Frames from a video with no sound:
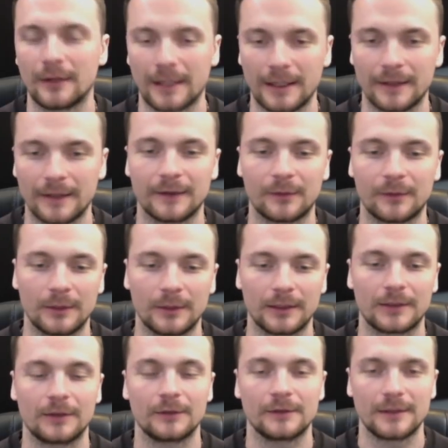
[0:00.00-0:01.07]
again this
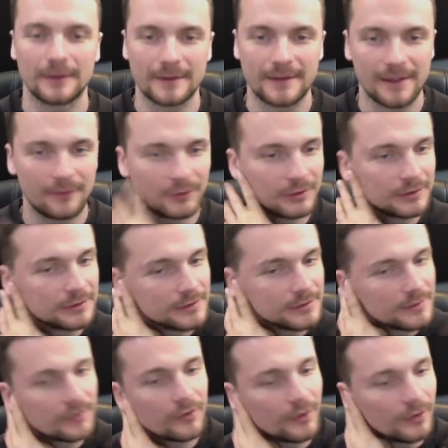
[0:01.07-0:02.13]
week on at 7.
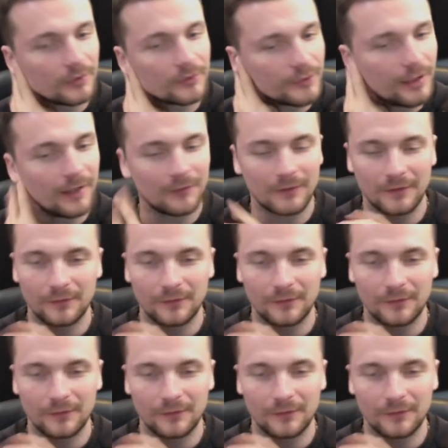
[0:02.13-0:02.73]
So straight after this